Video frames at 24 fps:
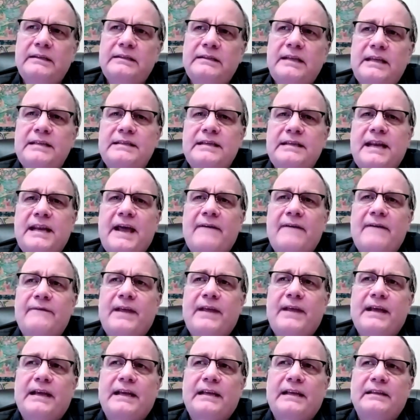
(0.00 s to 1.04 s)
doesn't have
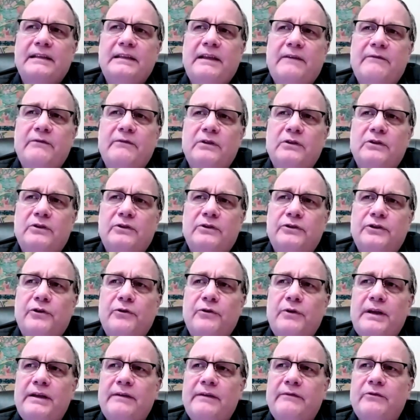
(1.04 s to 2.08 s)
that level or
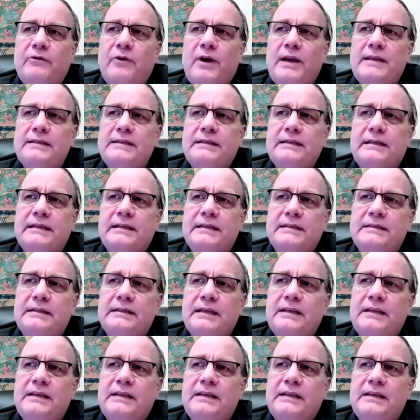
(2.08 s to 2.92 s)
degree of craziness.